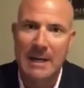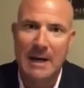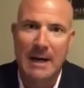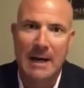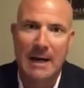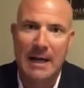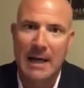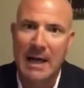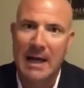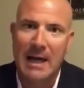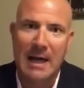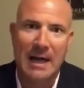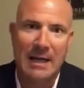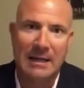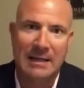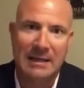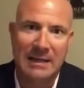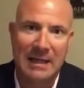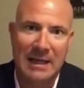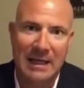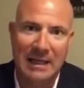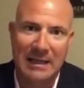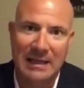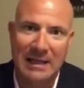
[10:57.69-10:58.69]
I
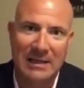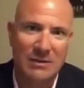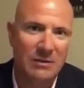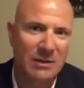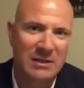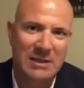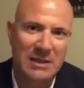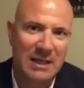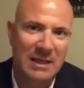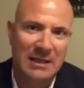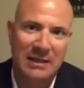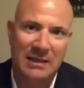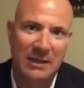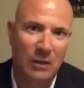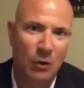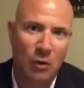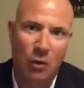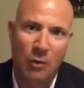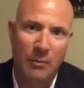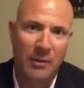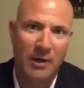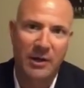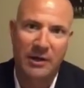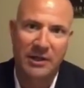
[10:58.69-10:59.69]
think that's why I say I think the
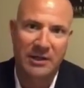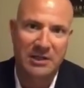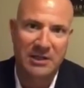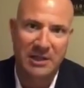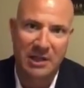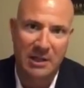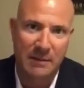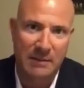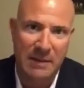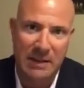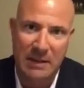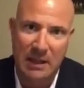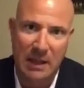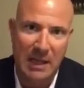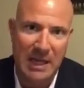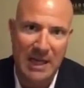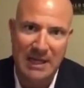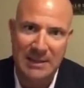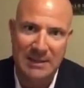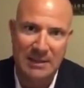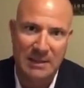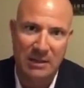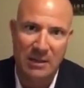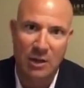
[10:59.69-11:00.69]
gold market's going to be the
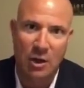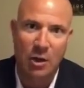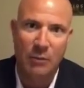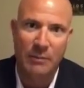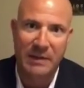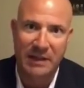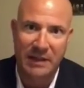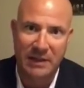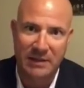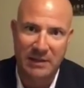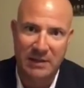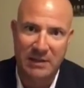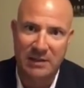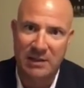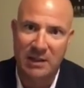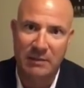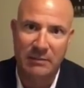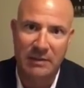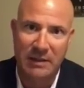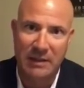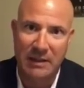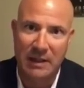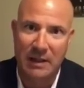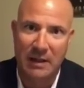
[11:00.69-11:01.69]
last to know because it's going
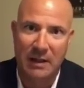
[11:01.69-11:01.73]
to be